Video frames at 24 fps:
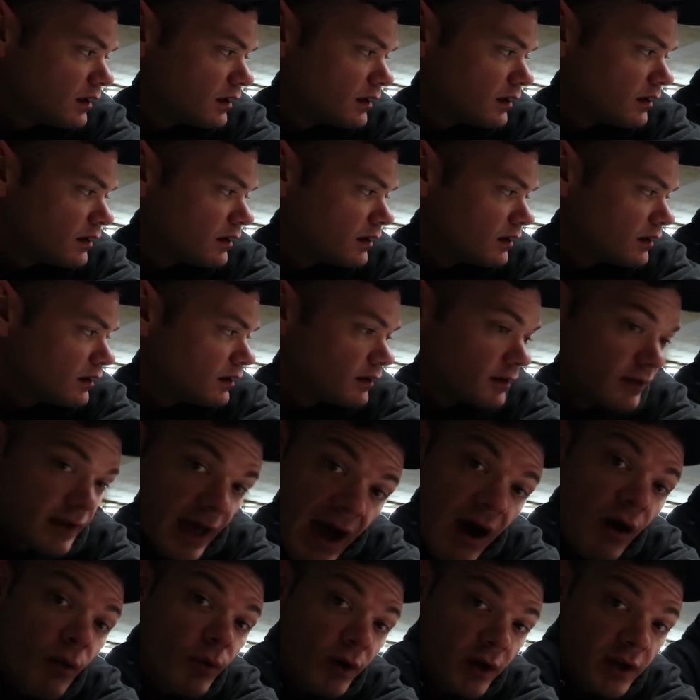Yeah.
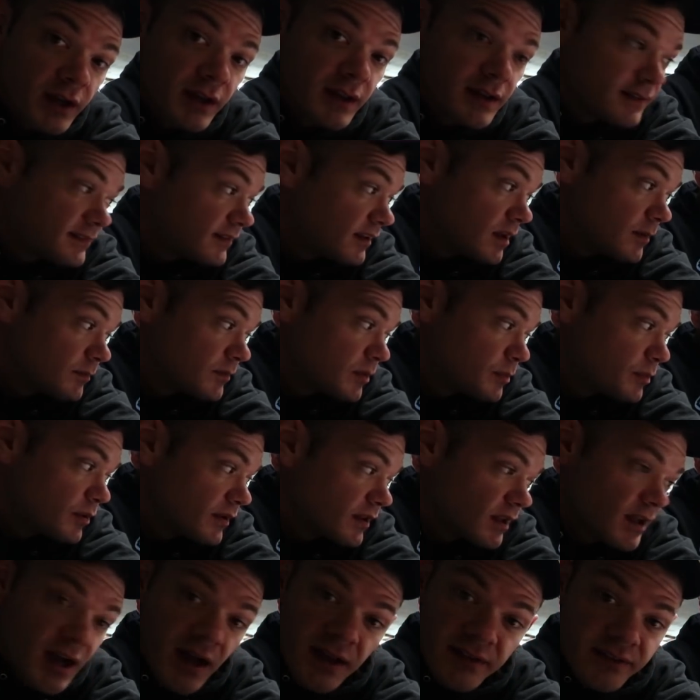Now we're gonna attempt to put
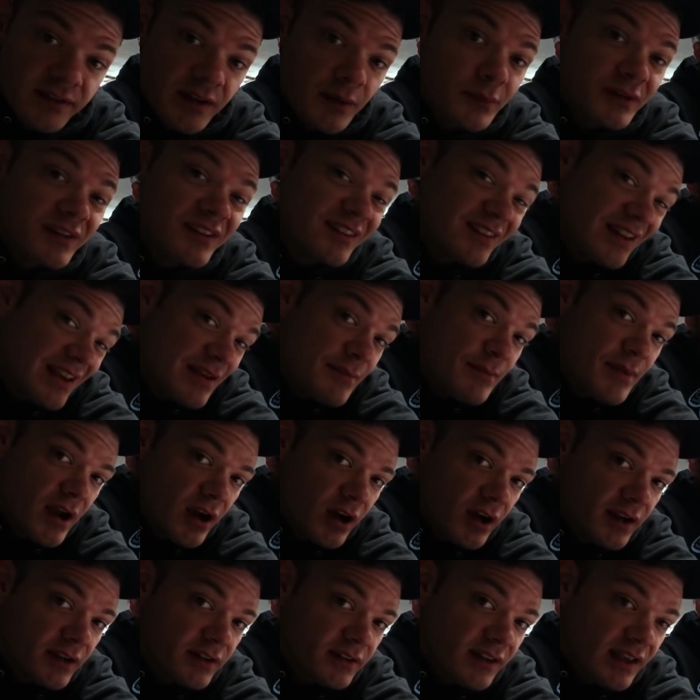the concept C
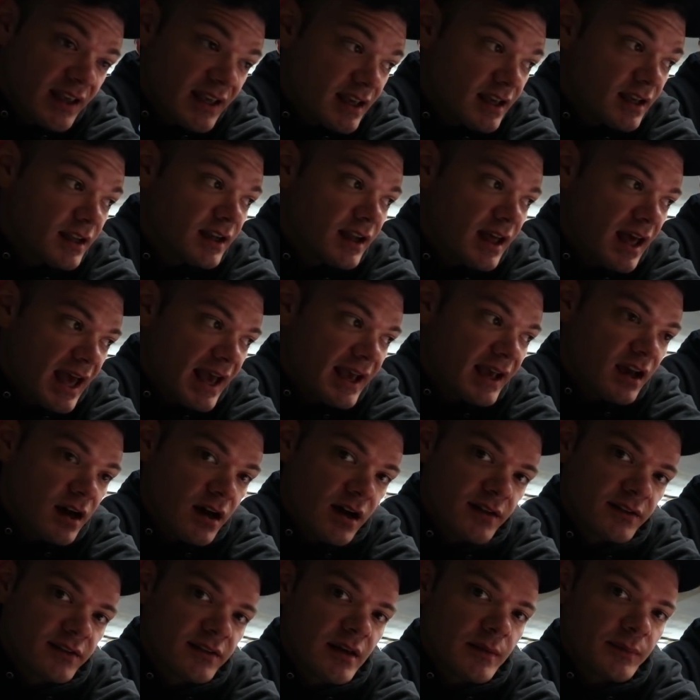bearings in a
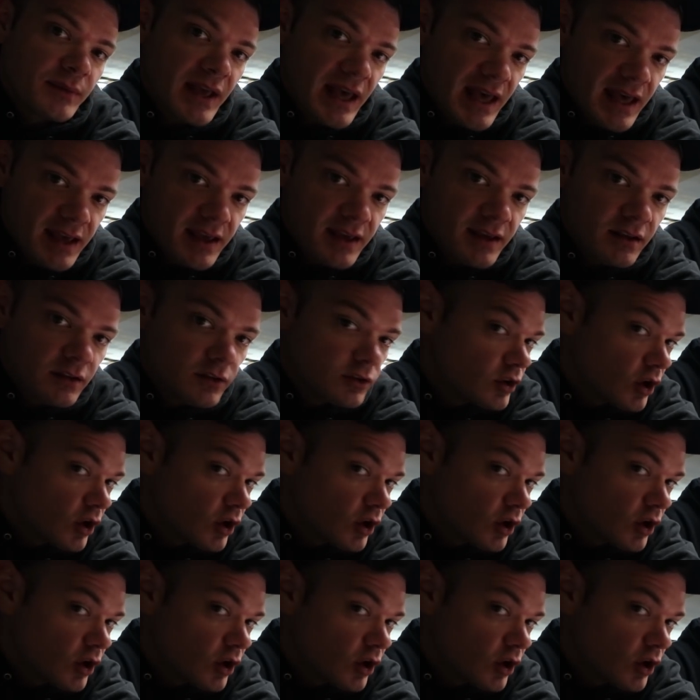concept A.